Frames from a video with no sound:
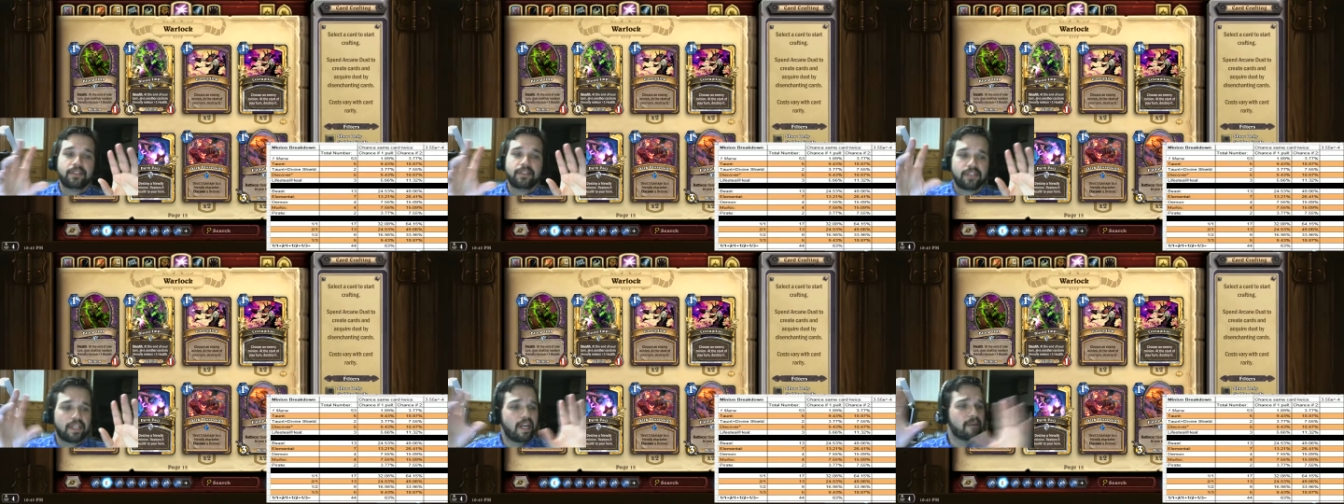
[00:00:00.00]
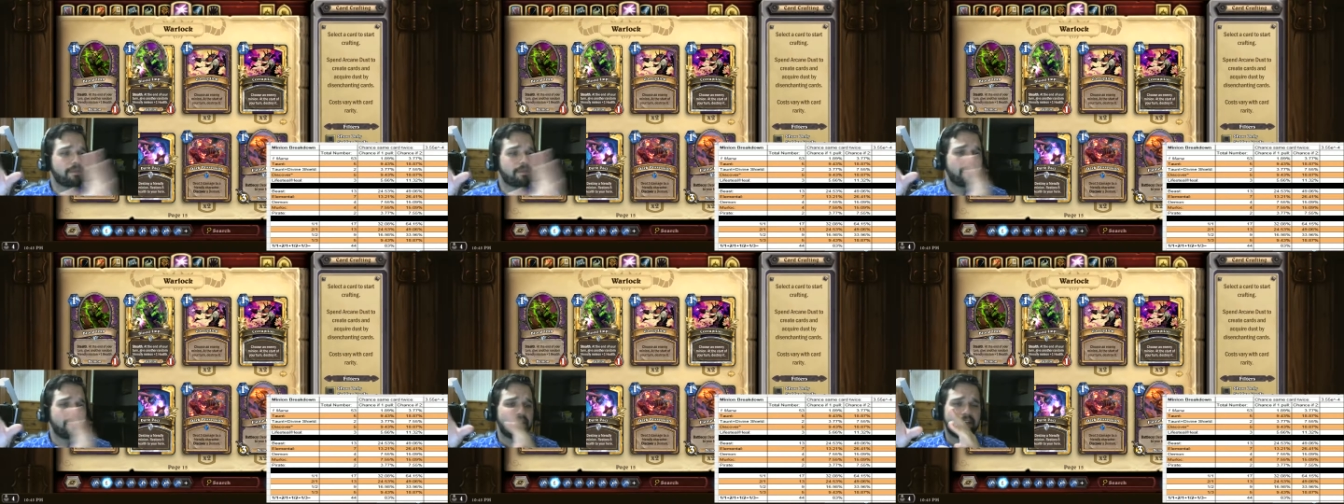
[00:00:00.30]
a
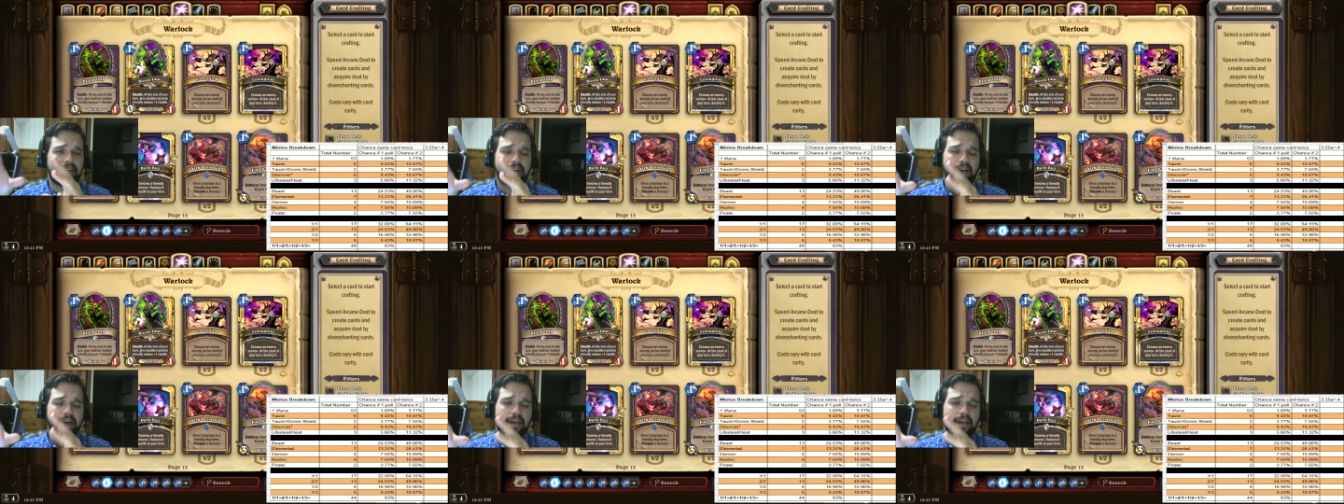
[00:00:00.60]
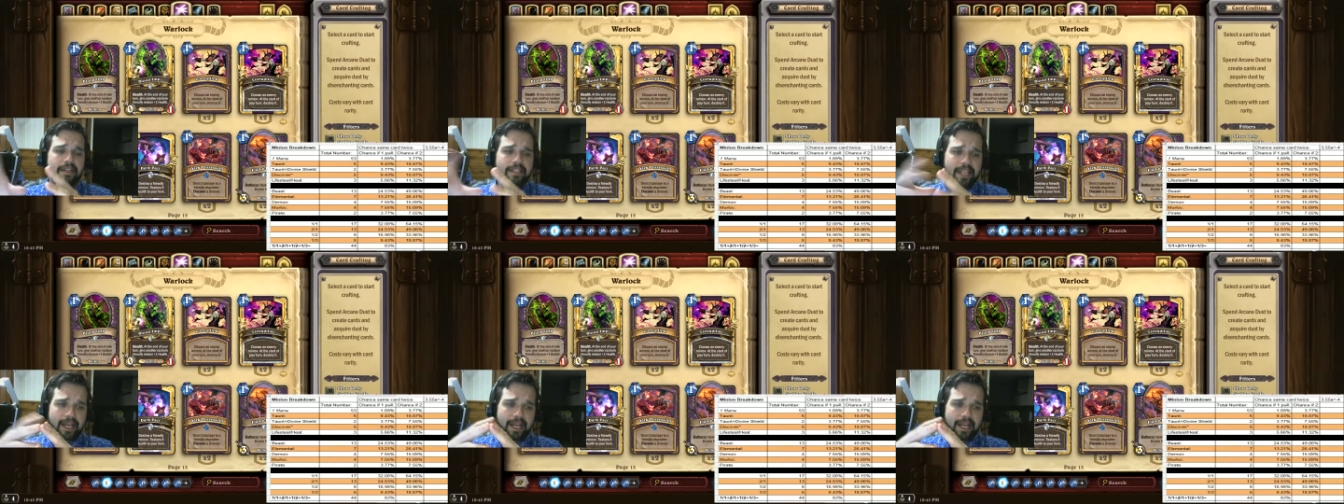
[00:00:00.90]
couple other
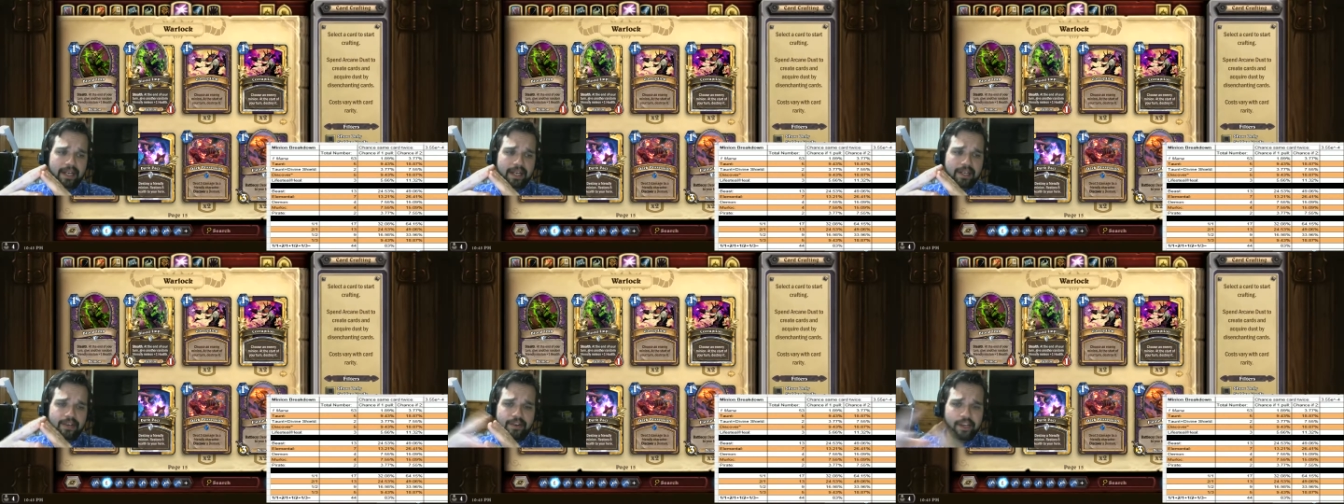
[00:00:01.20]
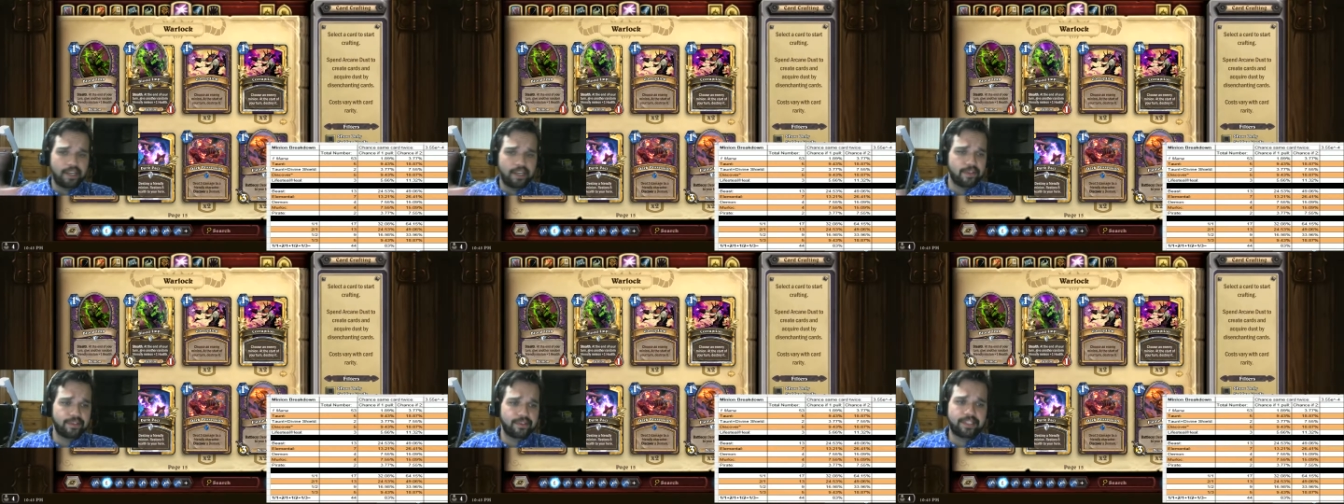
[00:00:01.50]
cards that you
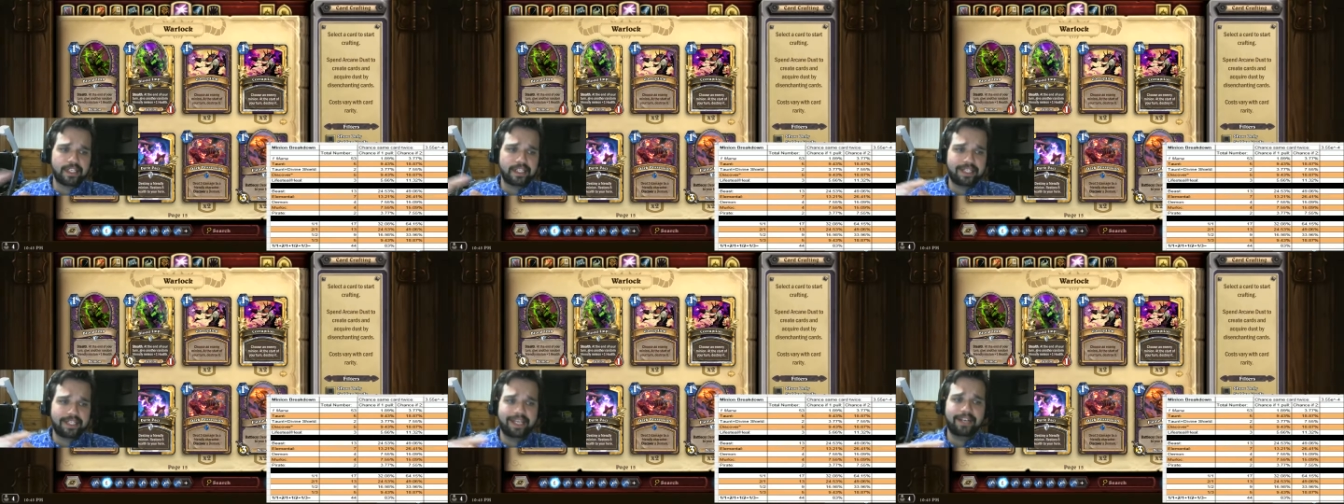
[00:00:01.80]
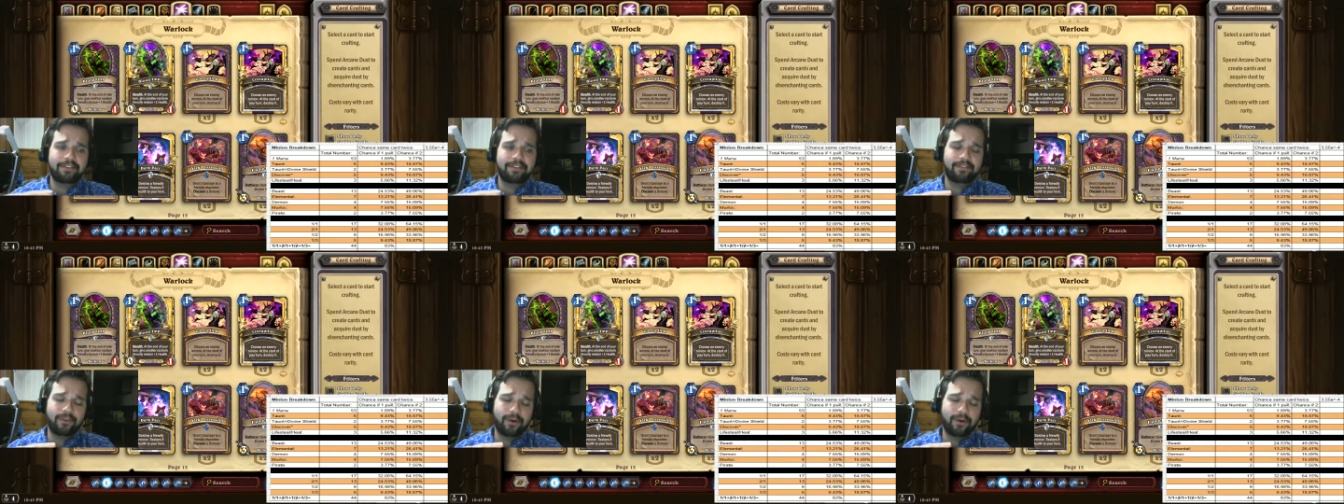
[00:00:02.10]
can use this data
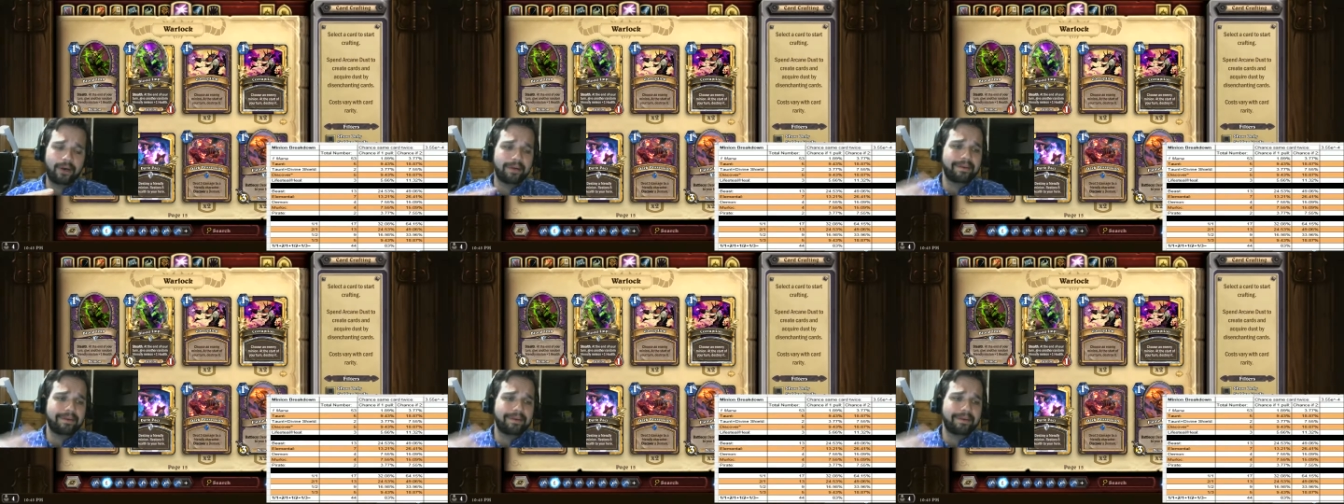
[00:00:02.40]
for.